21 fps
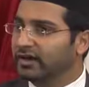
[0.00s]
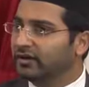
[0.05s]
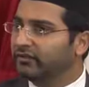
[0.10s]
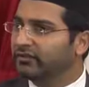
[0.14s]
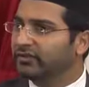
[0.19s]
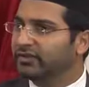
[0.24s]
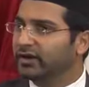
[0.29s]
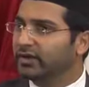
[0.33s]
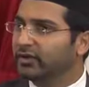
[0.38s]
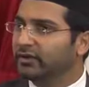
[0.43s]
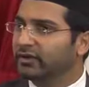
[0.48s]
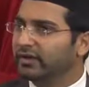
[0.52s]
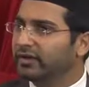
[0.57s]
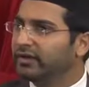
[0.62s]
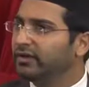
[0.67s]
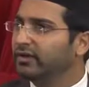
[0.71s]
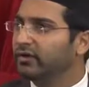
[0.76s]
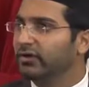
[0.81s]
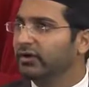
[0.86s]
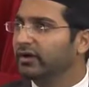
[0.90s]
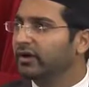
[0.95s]
without
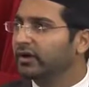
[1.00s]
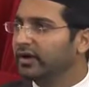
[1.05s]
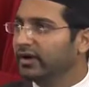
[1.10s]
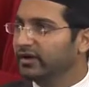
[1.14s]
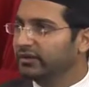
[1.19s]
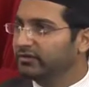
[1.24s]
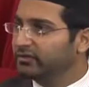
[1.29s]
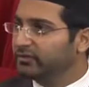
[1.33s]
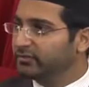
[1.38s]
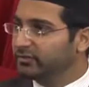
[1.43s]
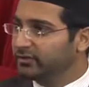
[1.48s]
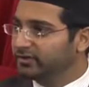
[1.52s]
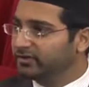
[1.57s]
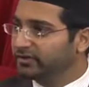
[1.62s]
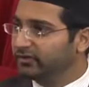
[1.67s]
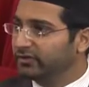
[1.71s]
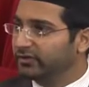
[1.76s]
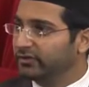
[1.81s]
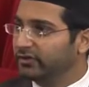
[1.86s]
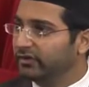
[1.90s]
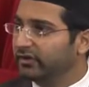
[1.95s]
any organized
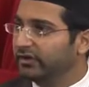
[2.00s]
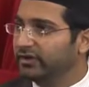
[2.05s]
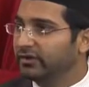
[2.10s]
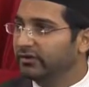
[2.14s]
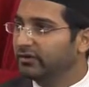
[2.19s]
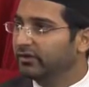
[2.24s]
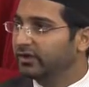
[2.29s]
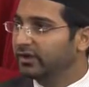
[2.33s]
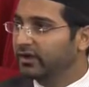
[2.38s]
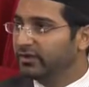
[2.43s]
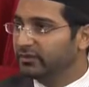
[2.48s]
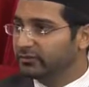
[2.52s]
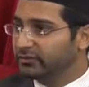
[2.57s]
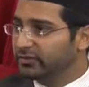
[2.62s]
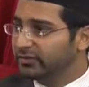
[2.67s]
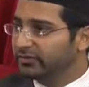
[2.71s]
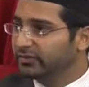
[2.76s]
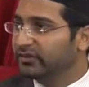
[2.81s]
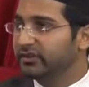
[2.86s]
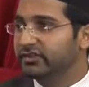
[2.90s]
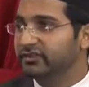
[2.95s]
mission or any organized
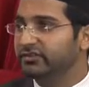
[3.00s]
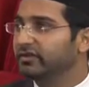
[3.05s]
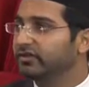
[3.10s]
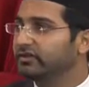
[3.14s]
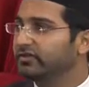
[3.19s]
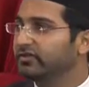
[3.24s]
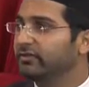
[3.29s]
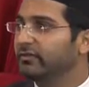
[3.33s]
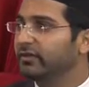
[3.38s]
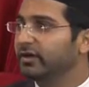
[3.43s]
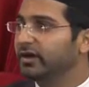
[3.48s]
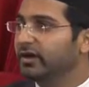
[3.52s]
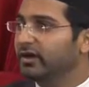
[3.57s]
missionary system?